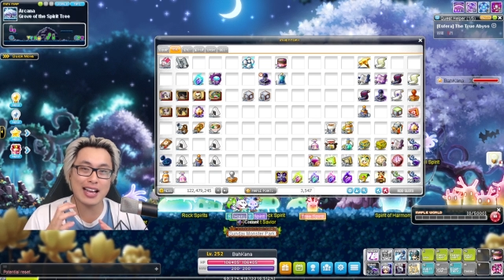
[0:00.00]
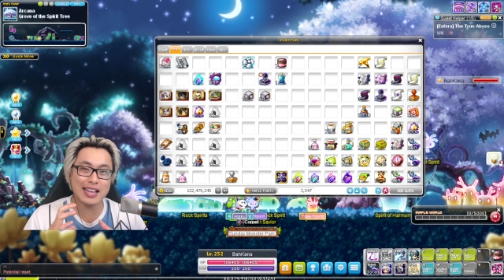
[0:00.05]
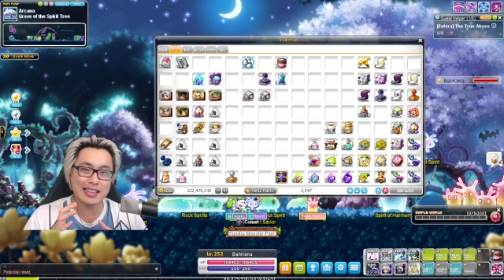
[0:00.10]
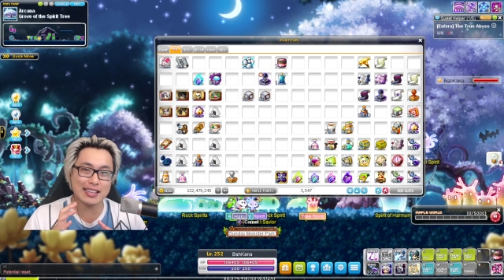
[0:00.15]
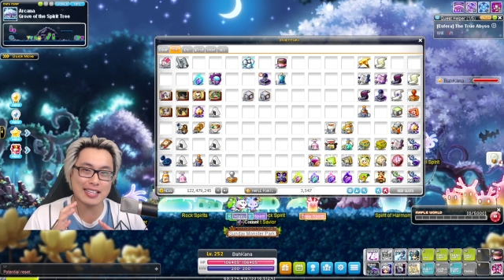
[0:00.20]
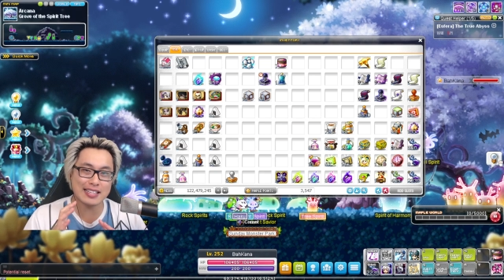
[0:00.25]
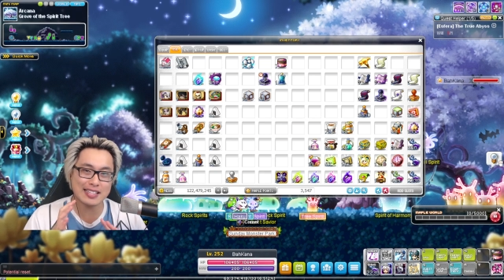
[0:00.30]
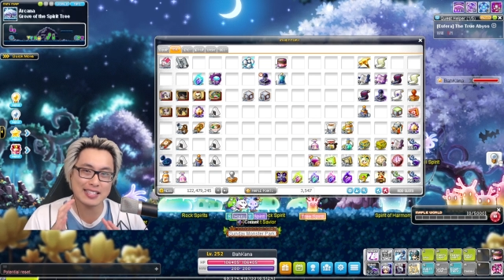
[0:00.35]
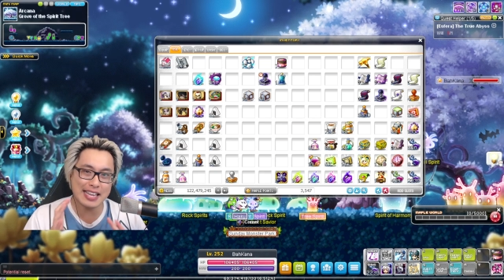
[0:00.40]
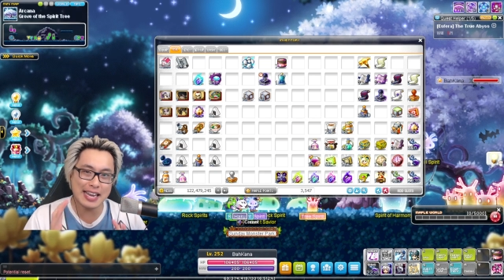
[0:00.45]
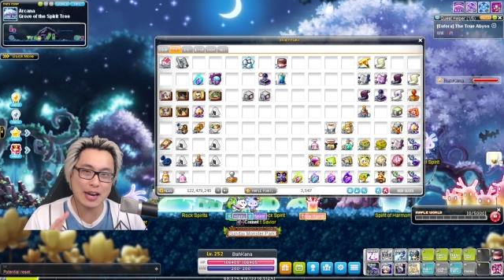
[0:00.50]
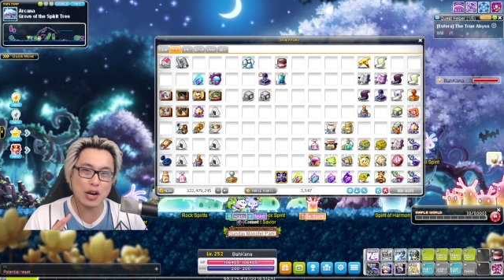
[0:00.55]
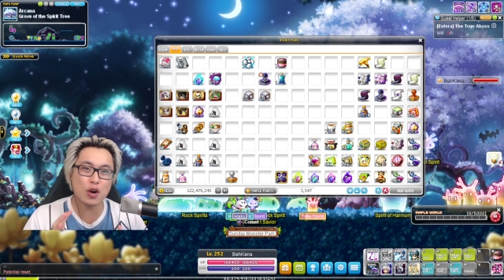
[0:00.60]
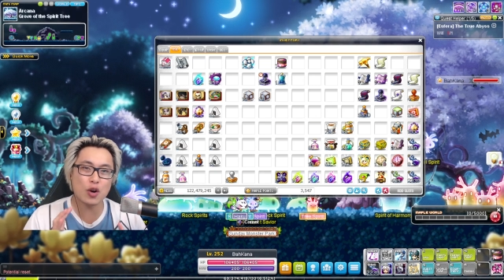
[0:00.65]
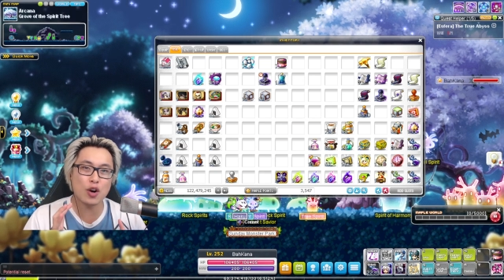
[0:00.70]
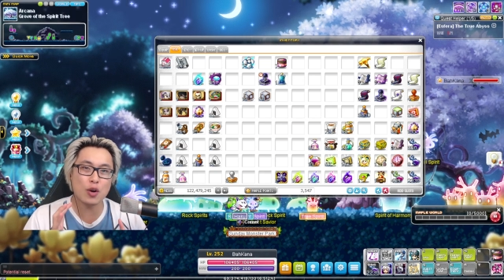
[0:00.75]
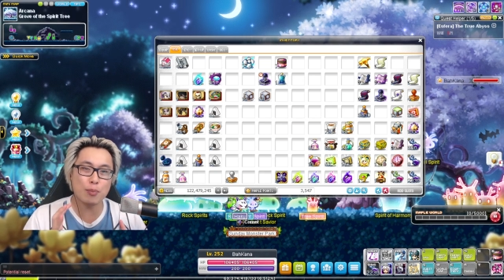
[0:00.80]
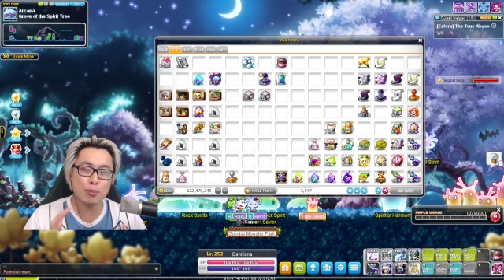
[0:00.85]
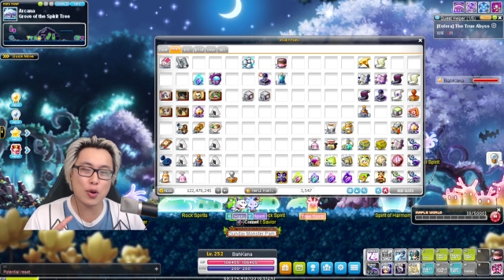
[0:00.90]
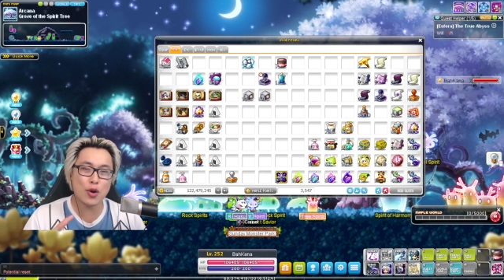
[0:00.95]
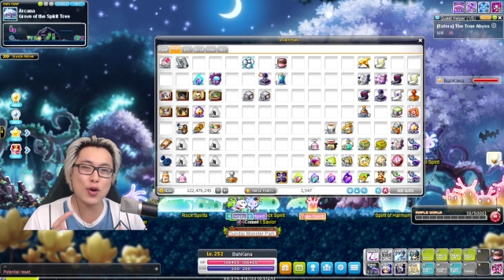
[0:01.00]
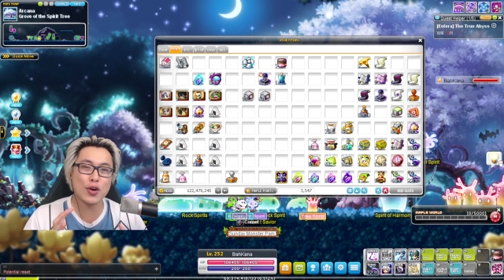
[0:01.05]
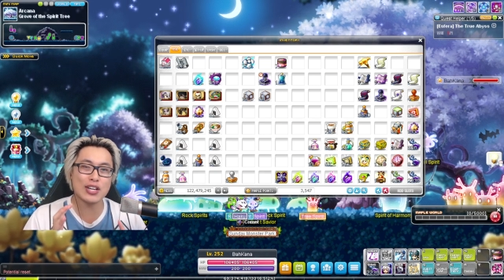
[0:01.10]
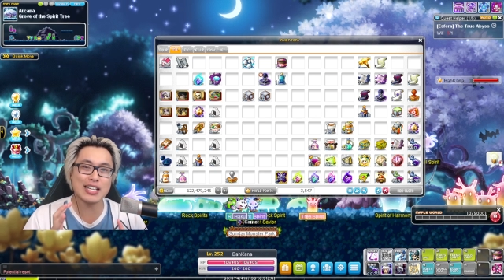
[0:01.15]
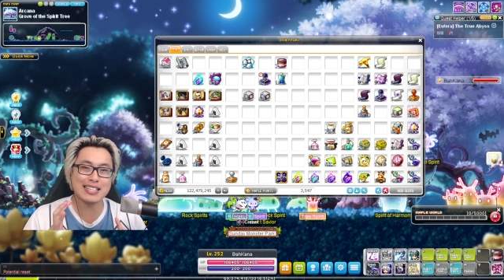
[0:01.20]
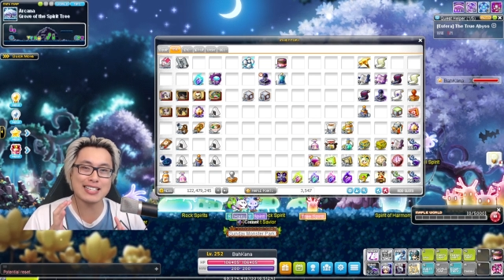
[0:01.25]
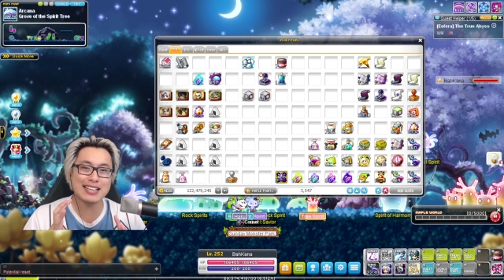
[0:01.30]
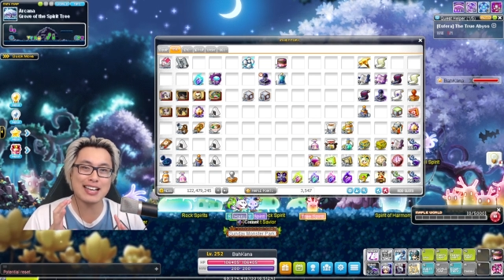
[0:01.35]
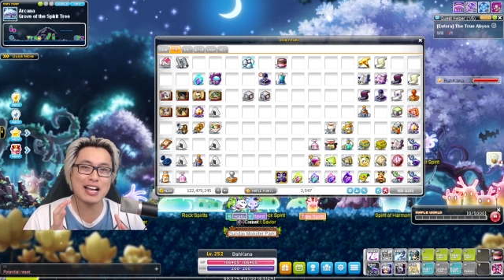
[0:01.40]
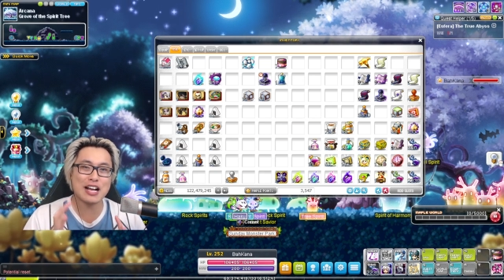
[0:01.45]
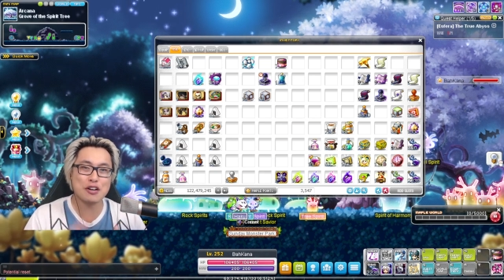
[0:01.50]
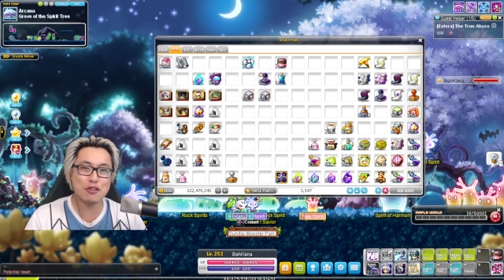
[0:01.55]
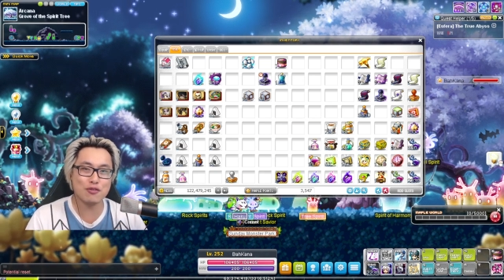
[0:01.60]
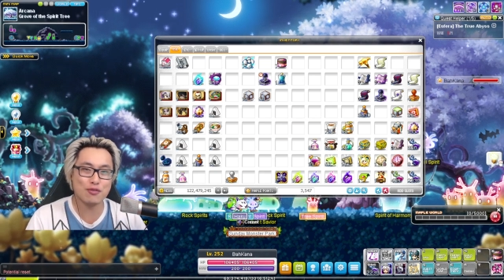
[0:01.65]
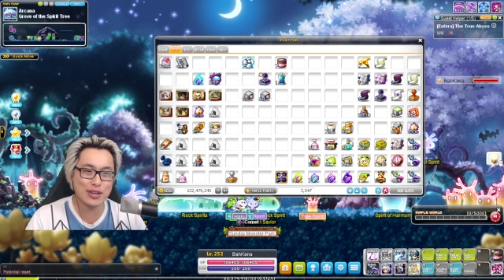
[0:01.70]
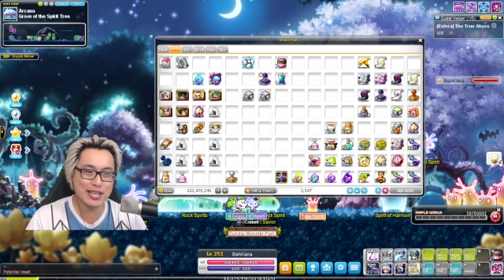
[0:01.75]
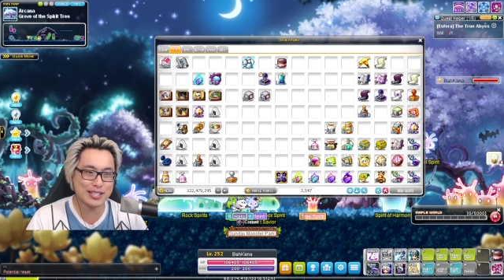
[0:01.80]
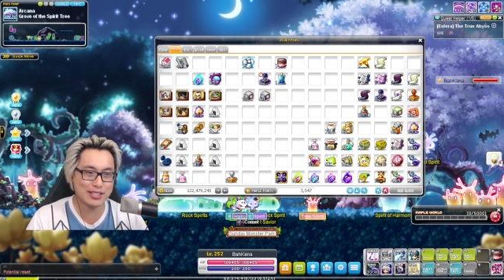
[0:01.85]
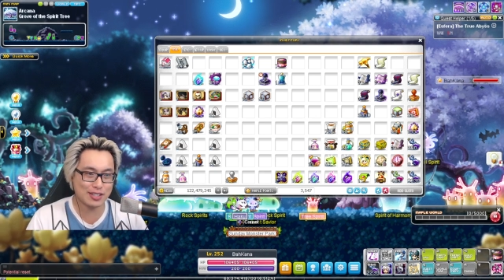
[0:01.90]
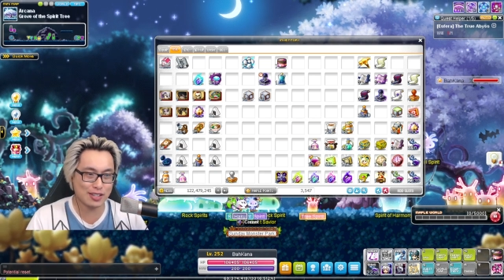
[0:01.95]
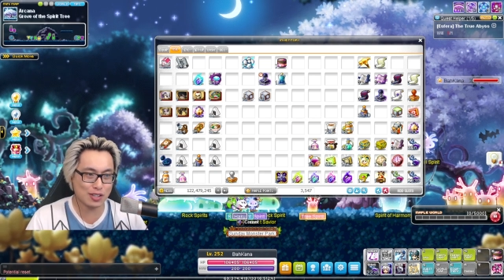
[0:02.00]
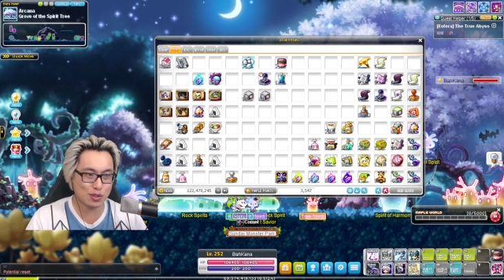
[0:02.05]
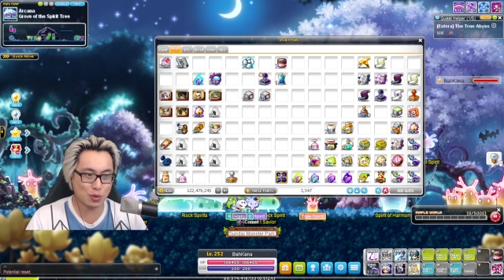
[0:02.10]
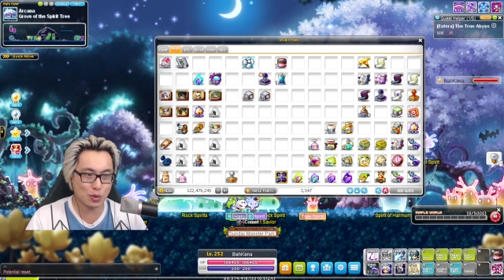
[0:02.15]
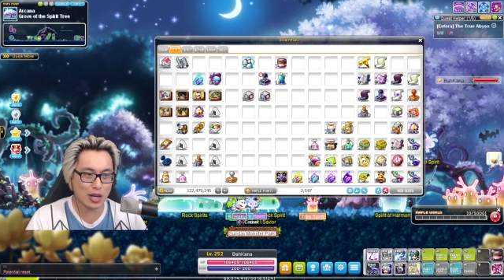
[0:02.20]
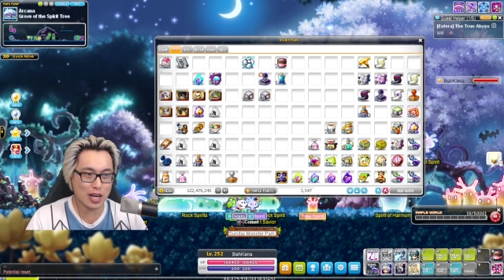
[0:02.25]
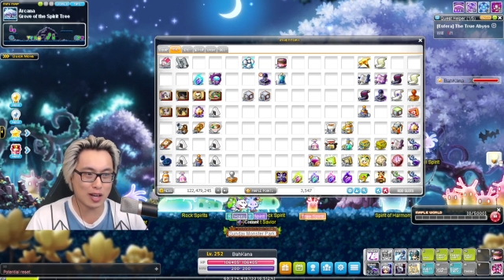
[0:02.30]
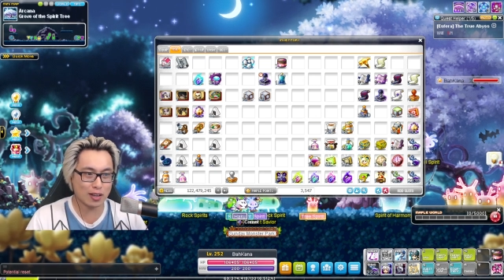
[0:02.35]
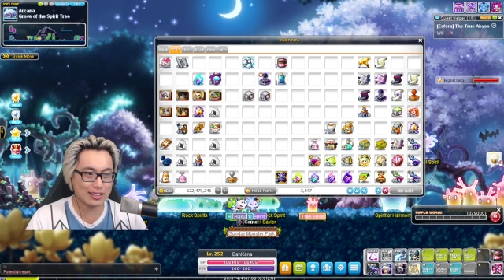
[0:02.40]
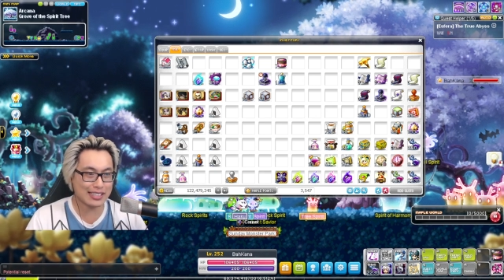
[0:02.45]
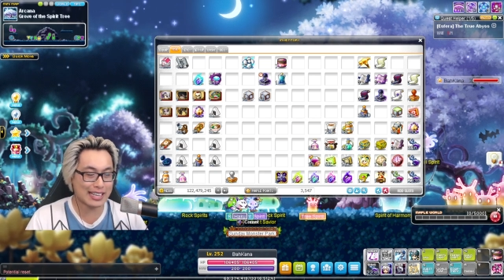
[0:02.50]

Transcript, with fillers: the Terra burning events as well.